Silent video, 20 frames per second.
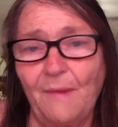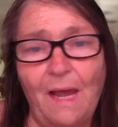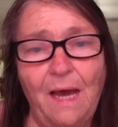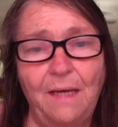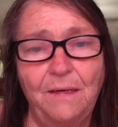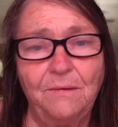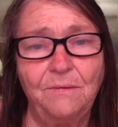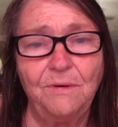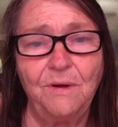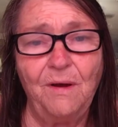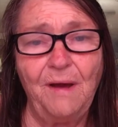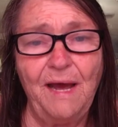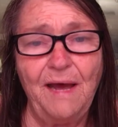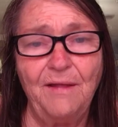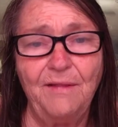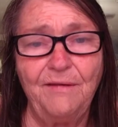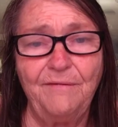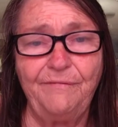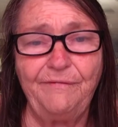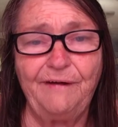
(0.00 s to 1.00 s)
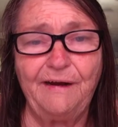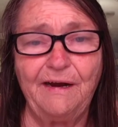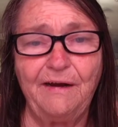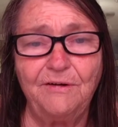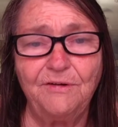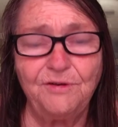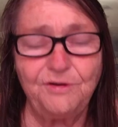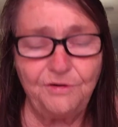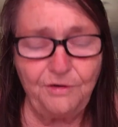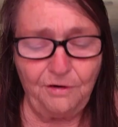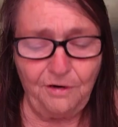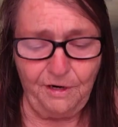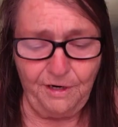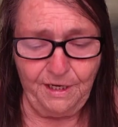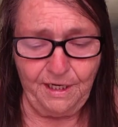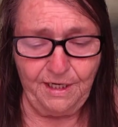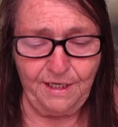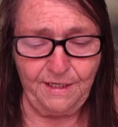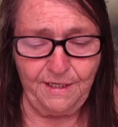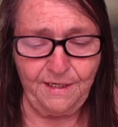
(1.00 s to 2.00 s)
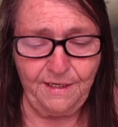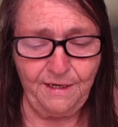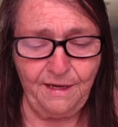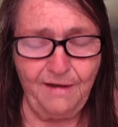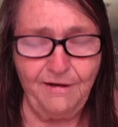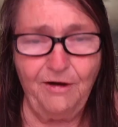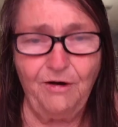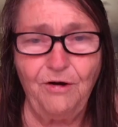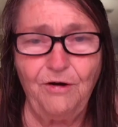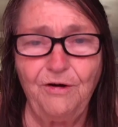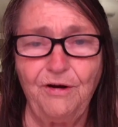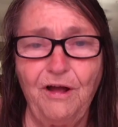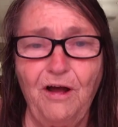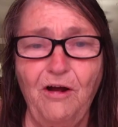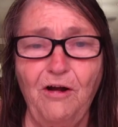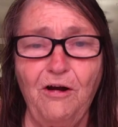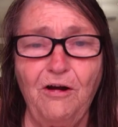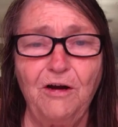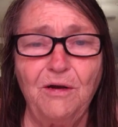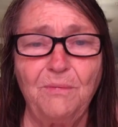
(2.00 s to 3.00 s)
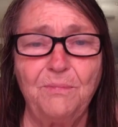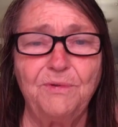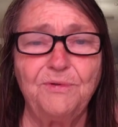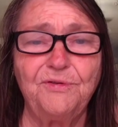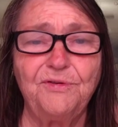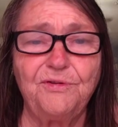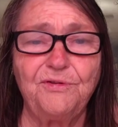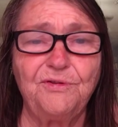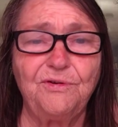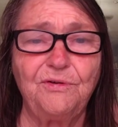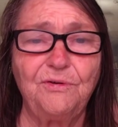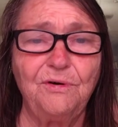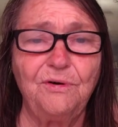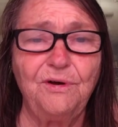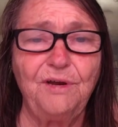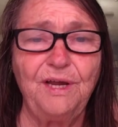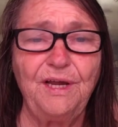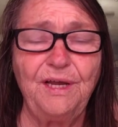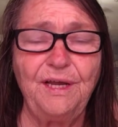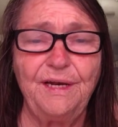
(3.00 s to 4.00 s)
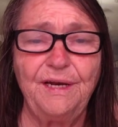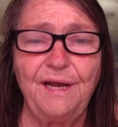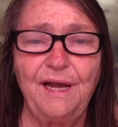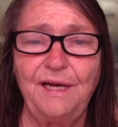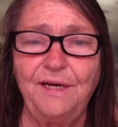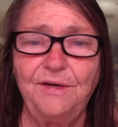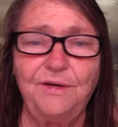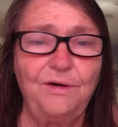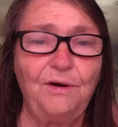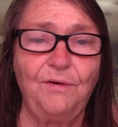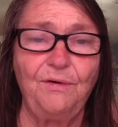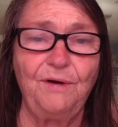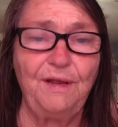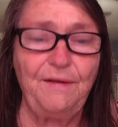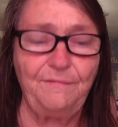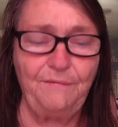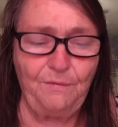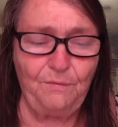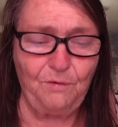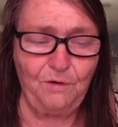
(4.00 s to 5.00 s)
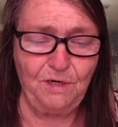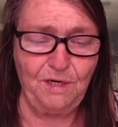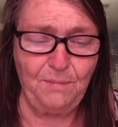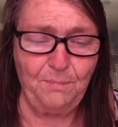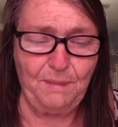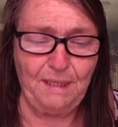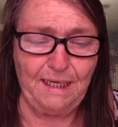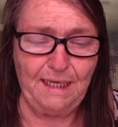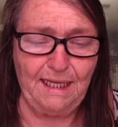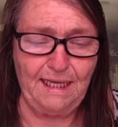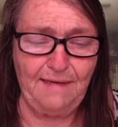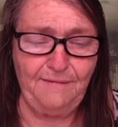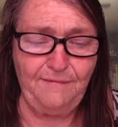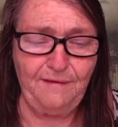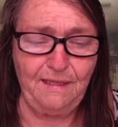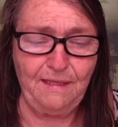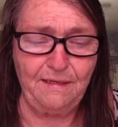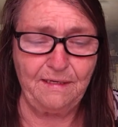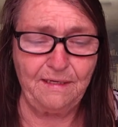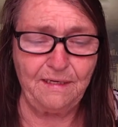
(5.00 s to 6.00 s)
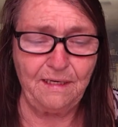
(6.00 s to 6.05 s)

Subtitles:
I don't know how the fire started. I heard a horrible story, and I don't even want to believe it.